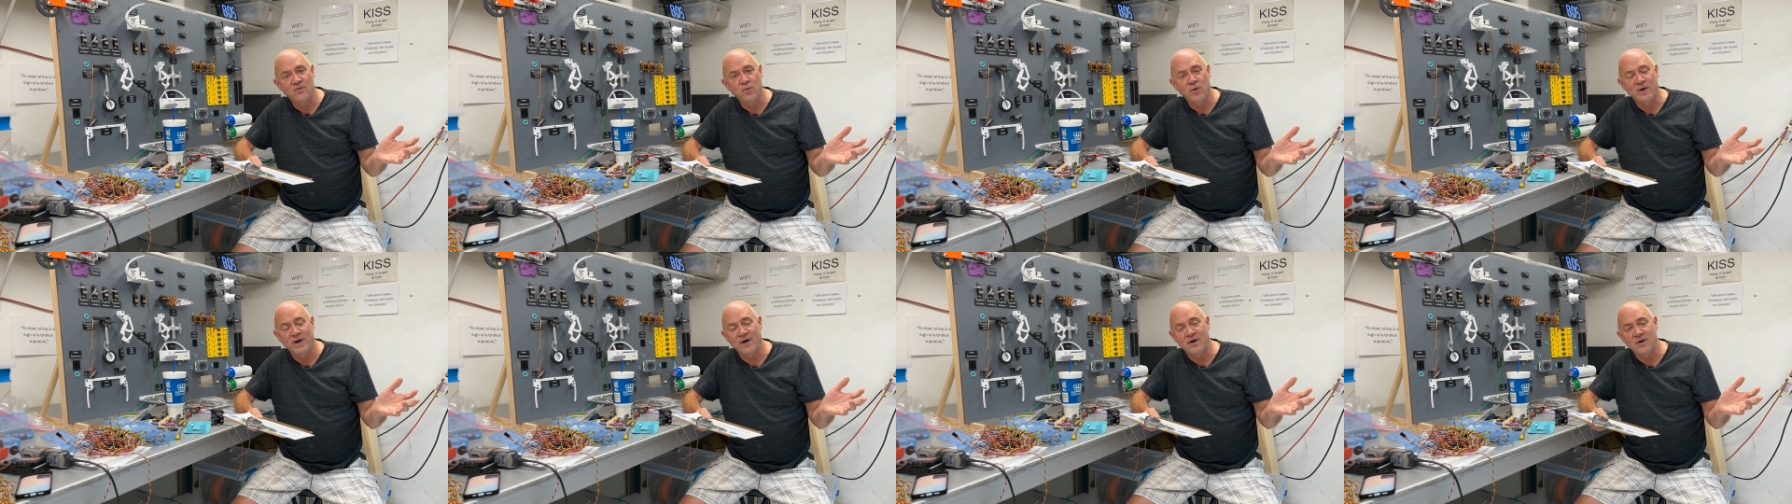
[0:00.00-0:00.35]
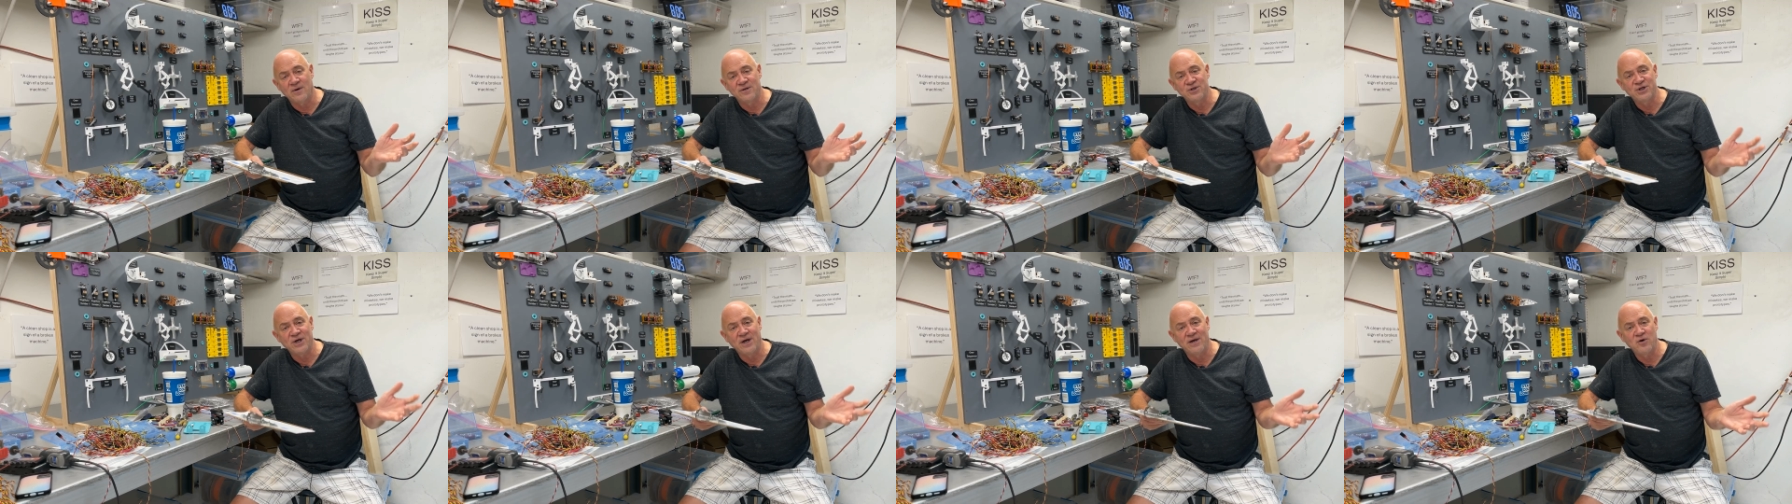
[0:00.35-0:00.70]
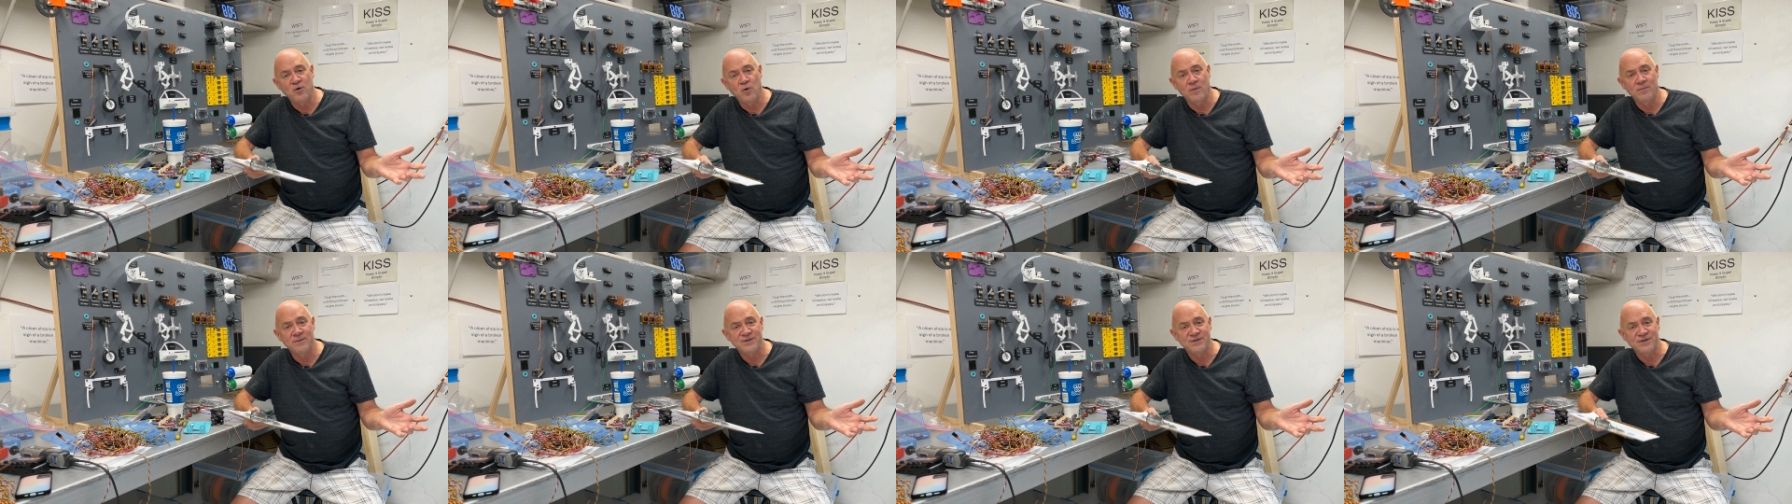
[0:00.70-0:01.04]
what I call
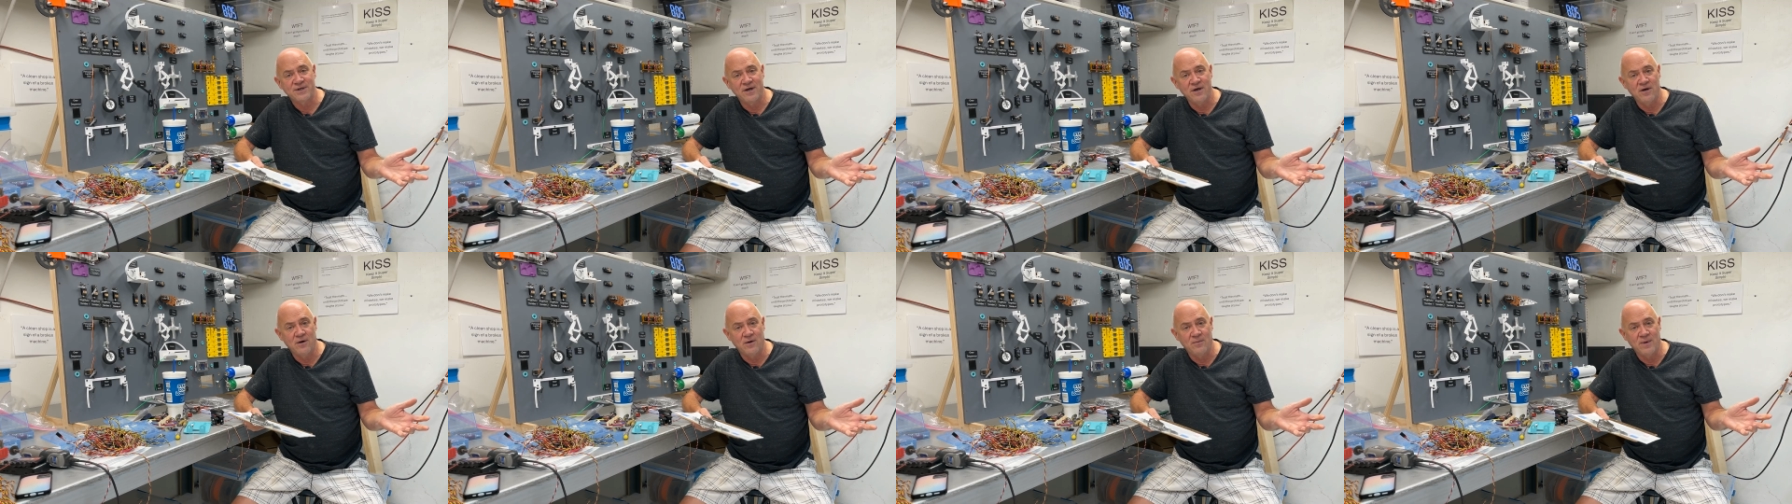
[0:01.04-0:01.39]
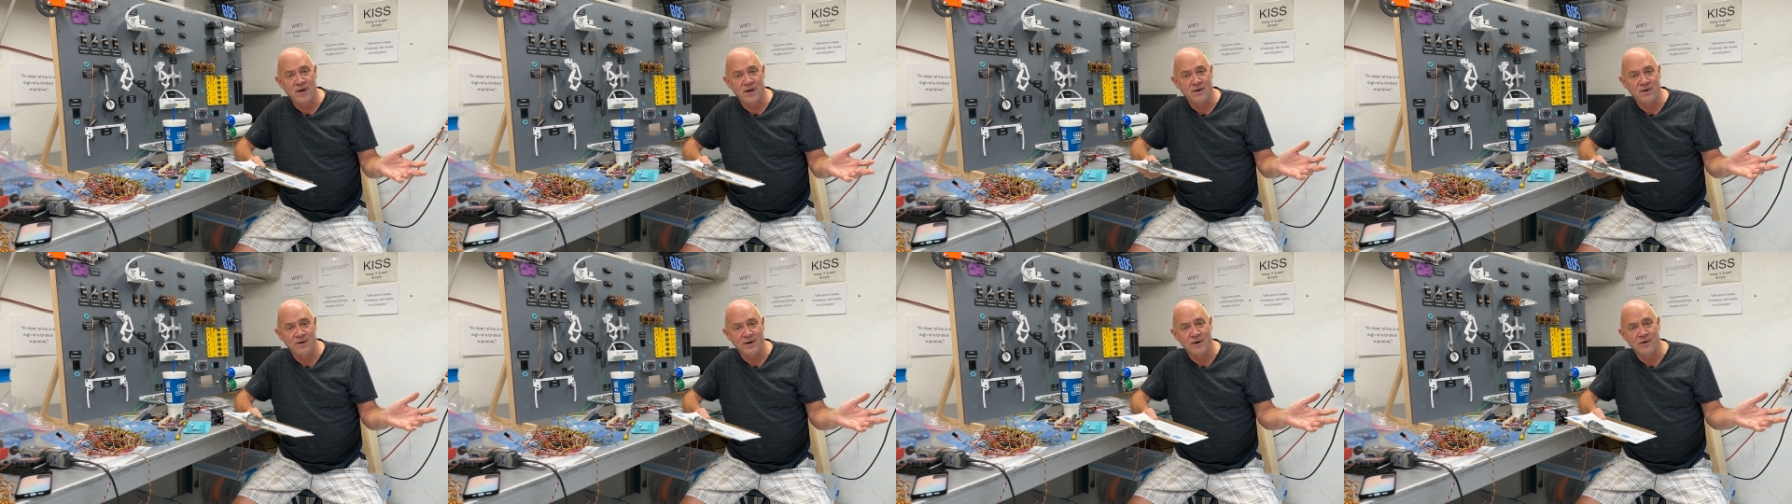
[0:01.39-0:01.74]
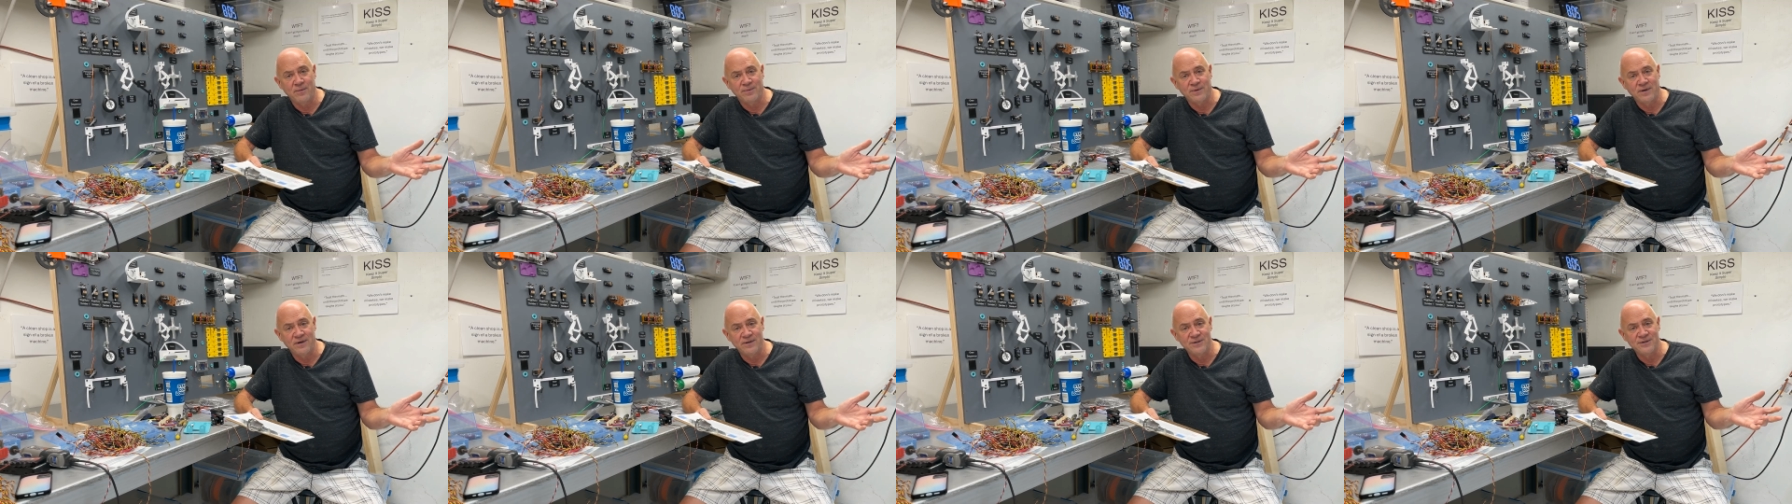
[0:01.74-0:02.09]
ginormous scale model
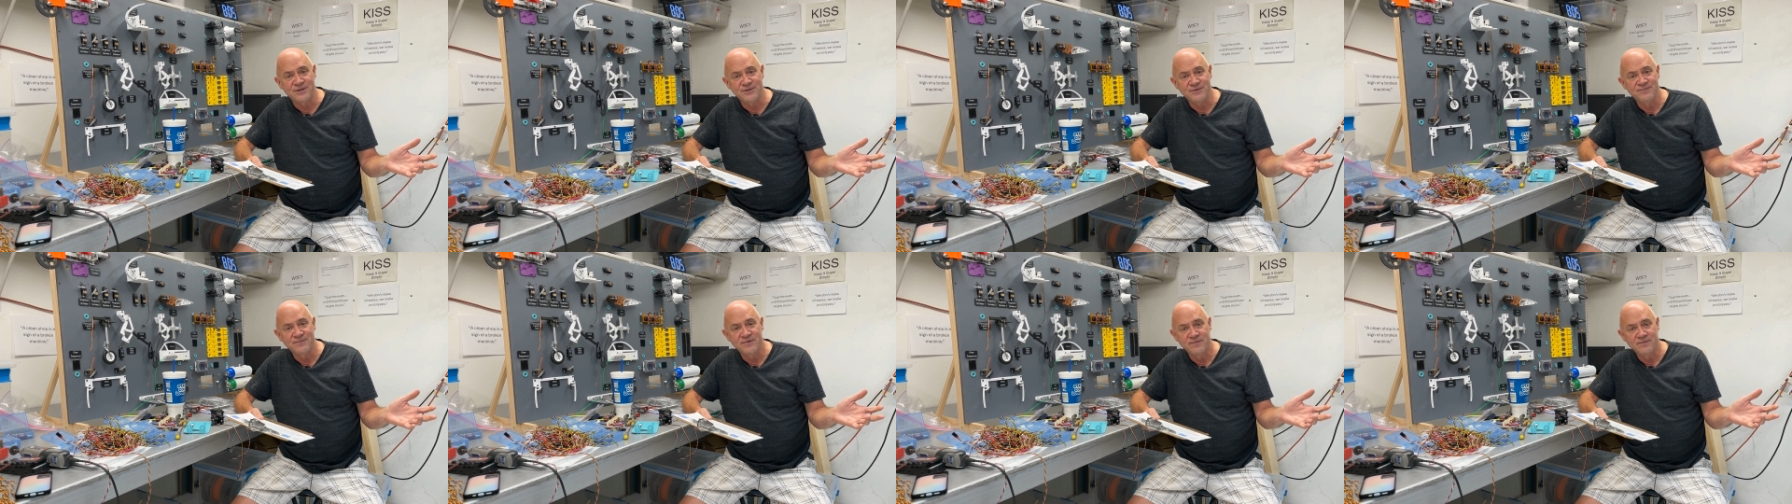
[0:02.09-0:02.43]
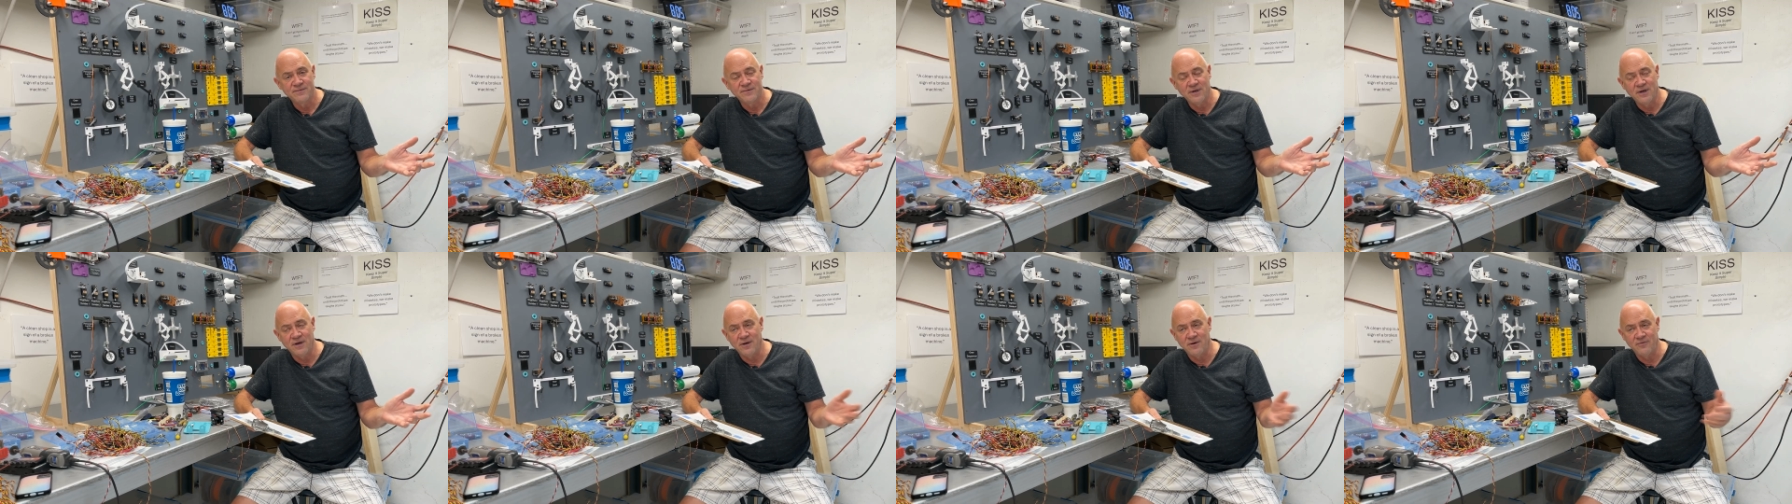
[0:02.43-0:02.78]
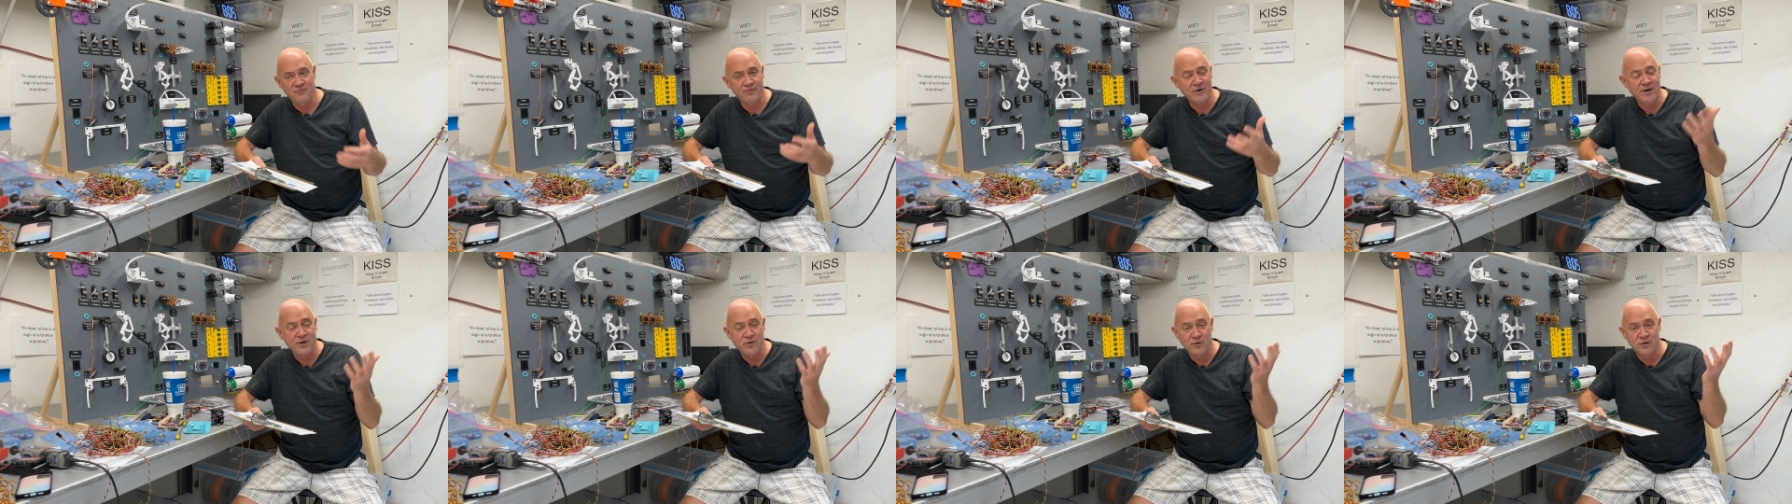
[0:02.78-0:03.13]
airplanes, uh,
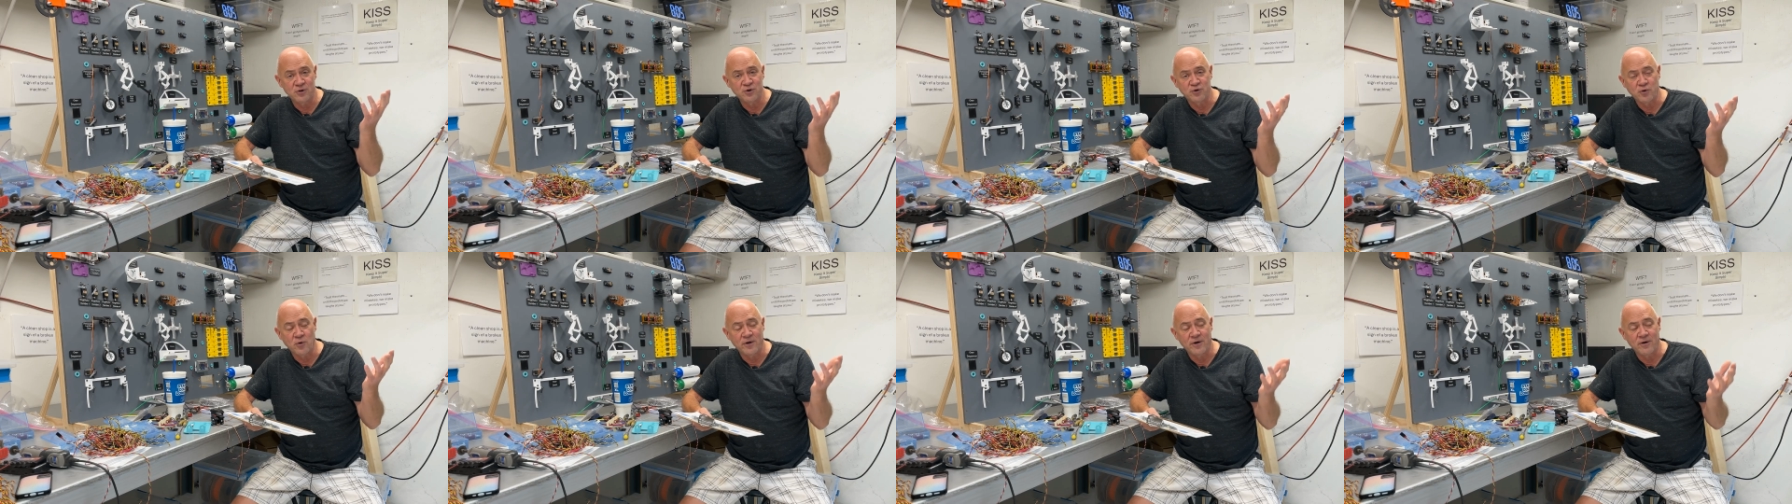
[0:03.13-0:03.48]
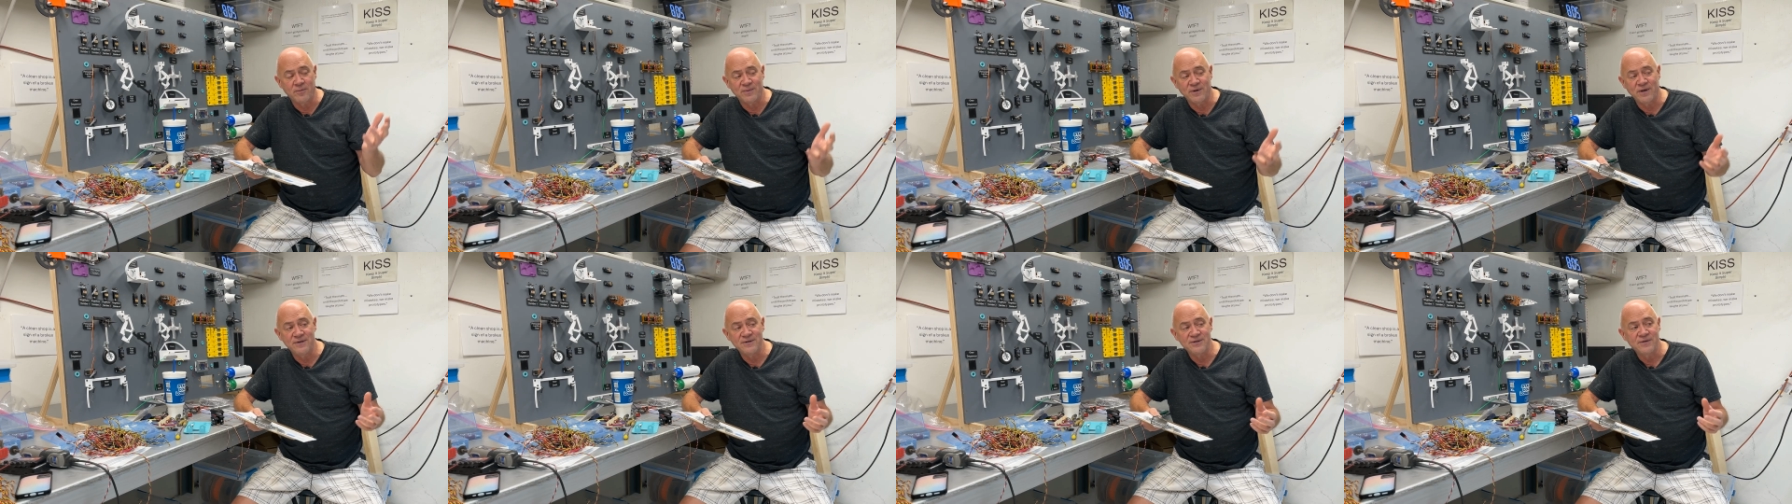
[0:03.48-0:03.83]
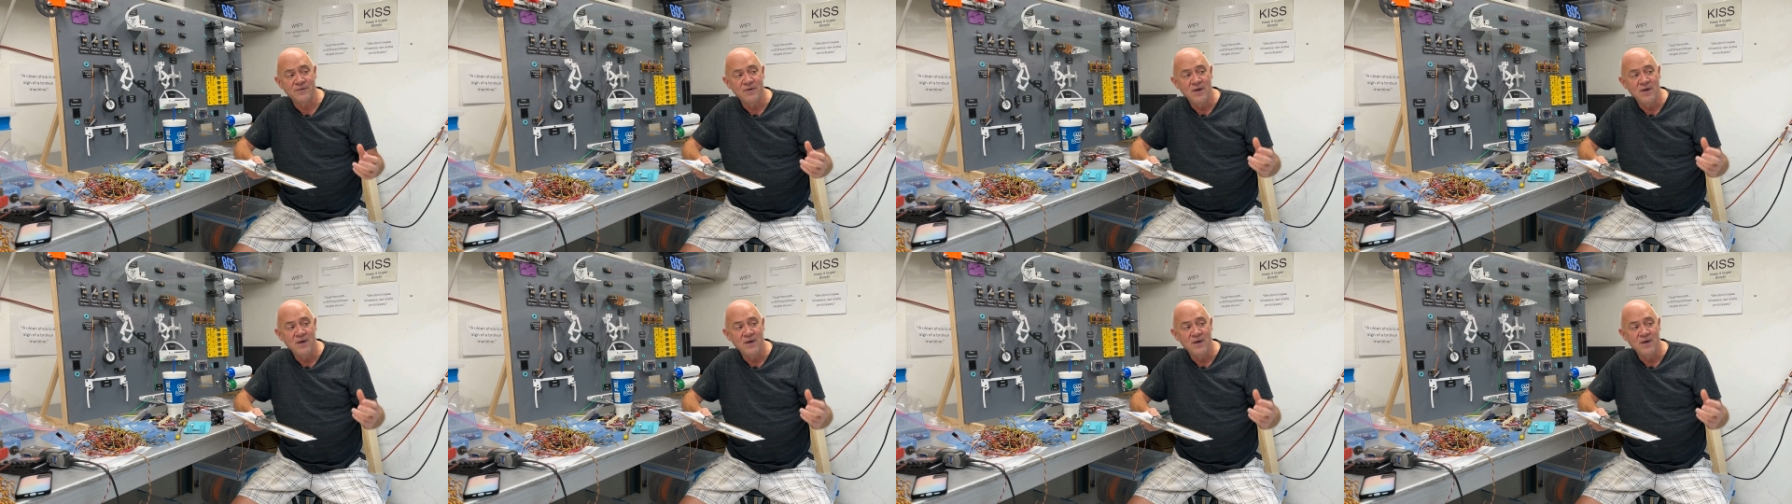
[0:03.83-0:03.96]
radio control airplanes.